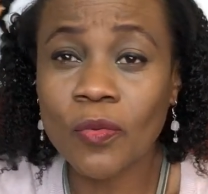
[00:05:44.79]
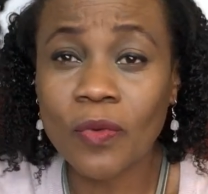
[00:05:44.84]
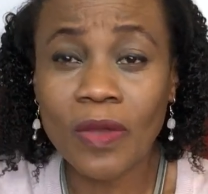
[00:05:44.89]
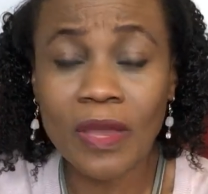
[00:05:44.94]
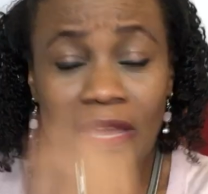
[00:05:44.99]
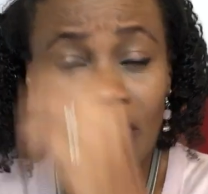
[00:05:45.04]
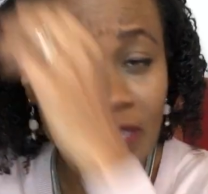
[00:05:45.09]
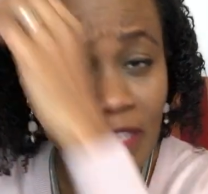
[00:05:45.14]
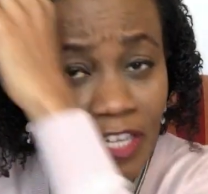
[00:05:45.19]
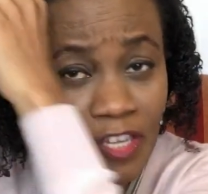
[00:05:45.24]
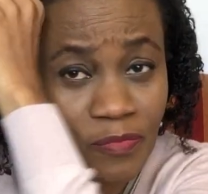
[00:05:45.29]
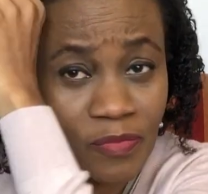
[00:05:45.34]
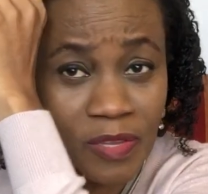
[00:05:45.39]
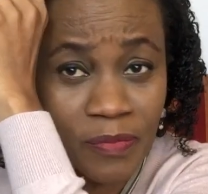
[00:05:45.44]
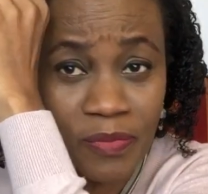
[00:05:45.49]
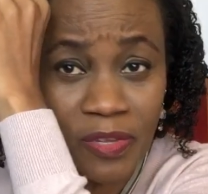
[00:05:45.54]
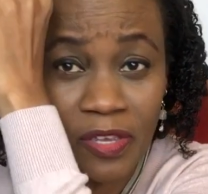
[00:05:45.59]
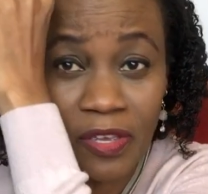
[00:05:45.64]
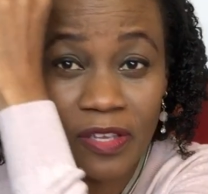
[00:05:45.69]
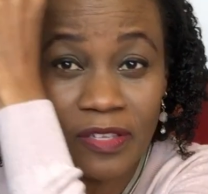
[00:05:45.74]
and it could be
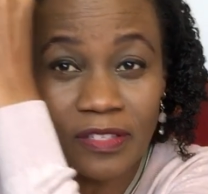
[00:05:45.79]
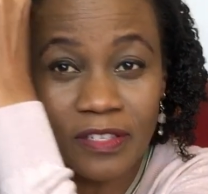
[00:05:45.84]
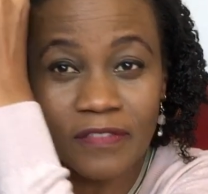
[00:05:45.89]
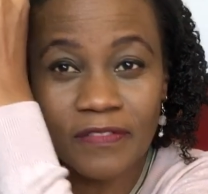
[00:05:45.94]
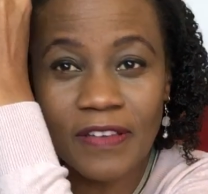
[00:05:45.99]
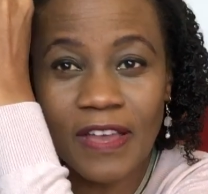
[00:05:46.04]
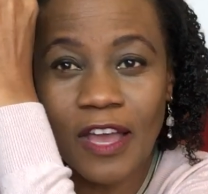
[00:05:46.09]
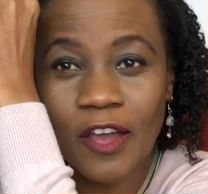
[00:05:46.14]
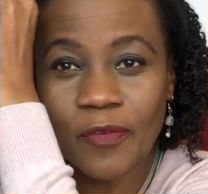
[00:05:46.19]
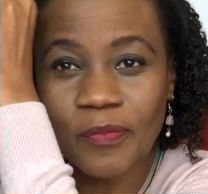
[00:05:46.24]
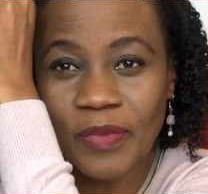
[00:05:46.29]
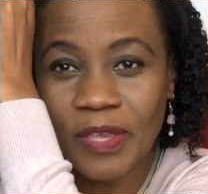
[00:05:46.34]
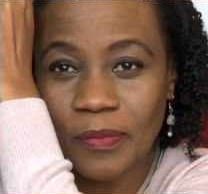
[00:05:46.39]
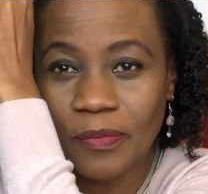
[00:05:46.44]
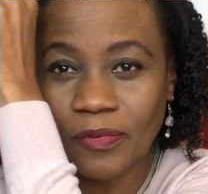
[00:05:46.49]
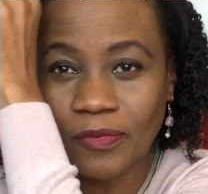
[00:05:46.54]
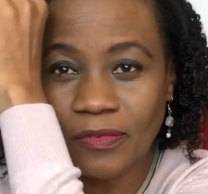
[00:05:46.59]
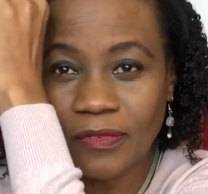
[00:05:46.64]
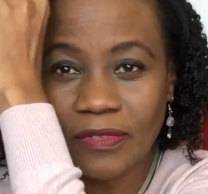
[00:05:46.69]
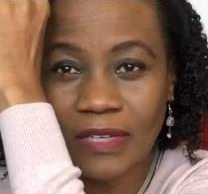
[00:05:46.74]
because of how
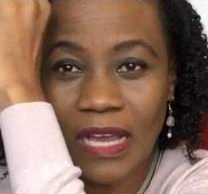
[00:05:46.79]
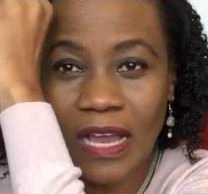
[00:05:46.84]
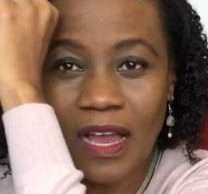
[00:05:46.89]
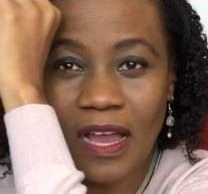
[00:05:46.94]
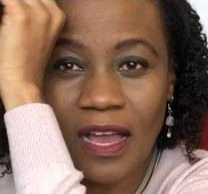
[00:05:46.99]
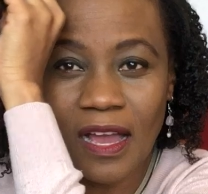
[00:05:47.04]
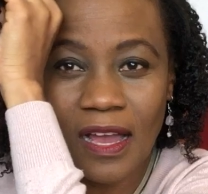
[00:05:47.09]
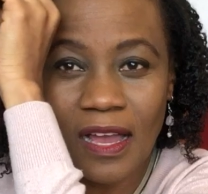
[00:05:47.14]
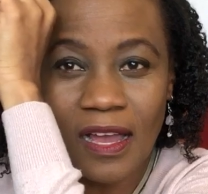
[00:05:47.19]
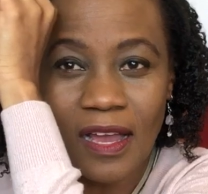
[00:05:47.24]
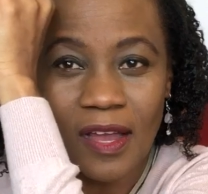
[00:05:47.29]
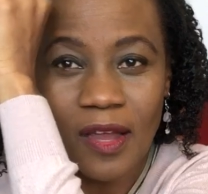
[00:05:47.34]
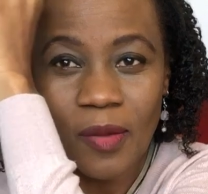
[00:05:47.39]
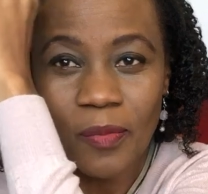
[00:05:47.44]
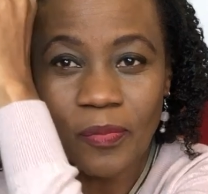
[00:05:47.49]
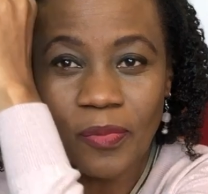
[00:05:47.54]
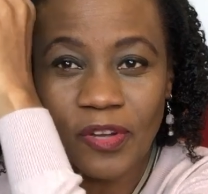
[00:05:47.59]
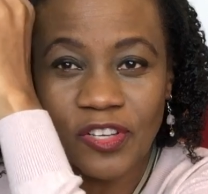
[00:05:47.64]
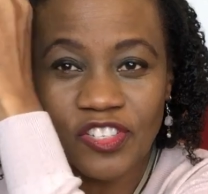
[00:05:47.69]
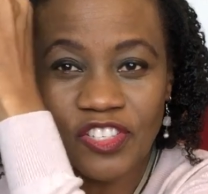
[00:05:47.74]
people are
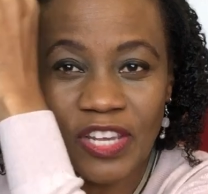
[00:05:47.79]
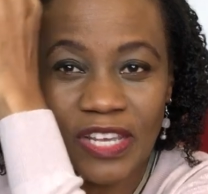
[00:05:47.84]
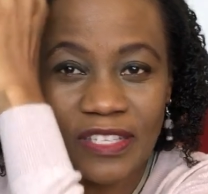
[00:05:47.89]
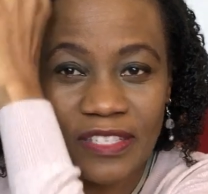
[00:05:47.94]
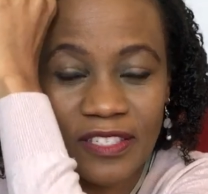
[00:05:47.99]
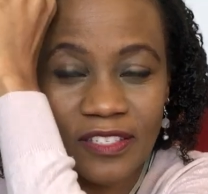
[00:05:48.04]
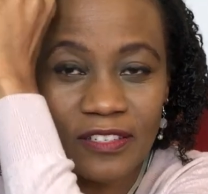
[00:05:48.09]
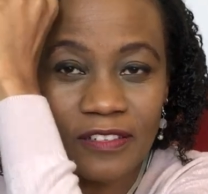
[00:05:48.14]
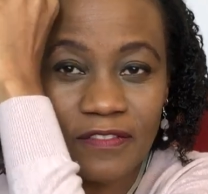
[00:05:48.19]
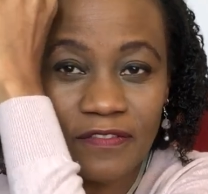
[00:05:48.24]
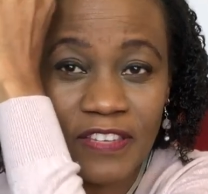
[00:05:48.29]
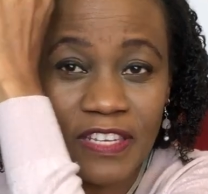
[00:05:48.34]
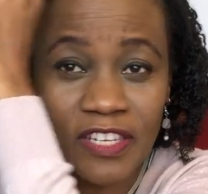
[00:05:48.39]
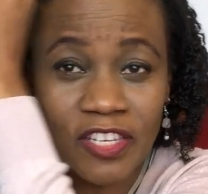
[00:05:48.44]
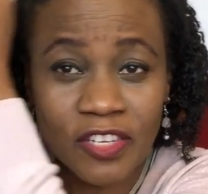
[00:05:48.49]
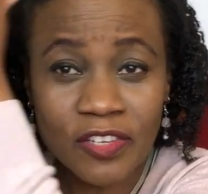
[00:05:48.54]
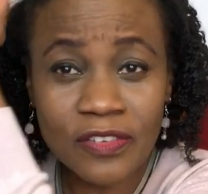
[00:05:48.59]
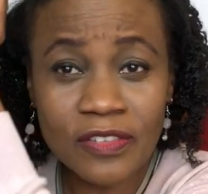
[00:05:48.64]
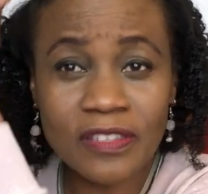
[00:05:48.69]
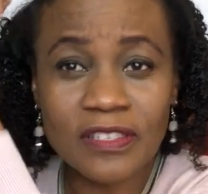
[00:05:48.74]
projected on
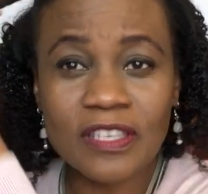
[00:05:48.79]
videos.